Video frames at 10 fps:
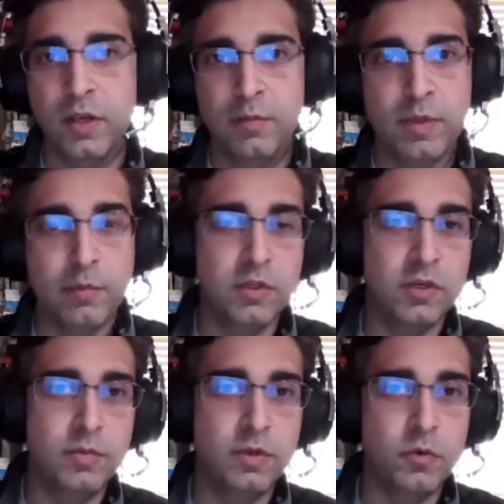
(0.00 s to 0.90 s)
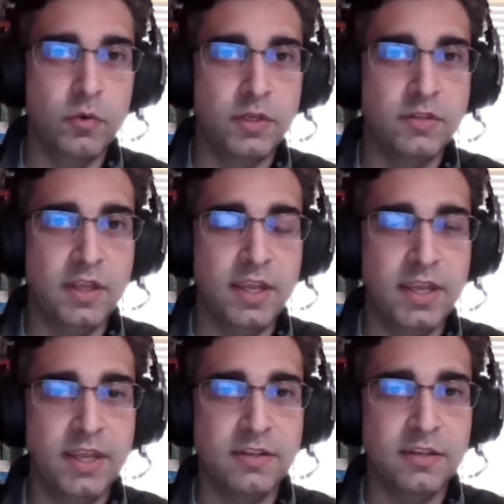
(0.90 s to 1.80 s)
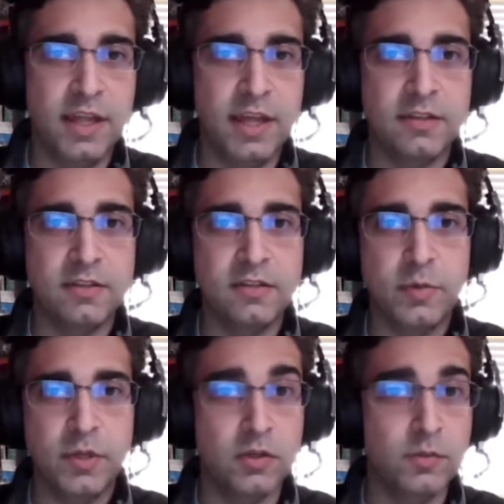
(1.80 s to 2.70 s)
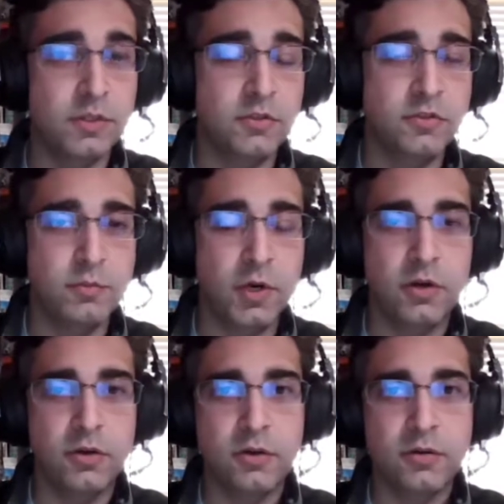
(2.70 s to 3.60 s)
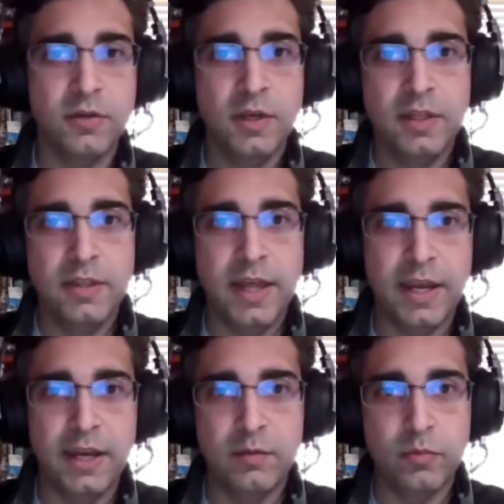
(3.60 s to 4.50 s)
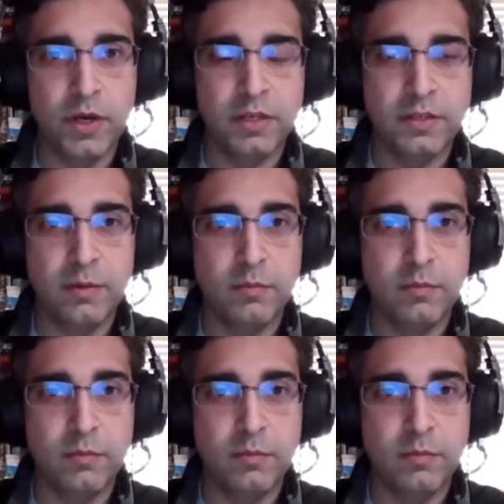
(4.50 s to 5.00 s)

maybe a little bit more into intellect to be a little bit smarter, that kind of breakdown.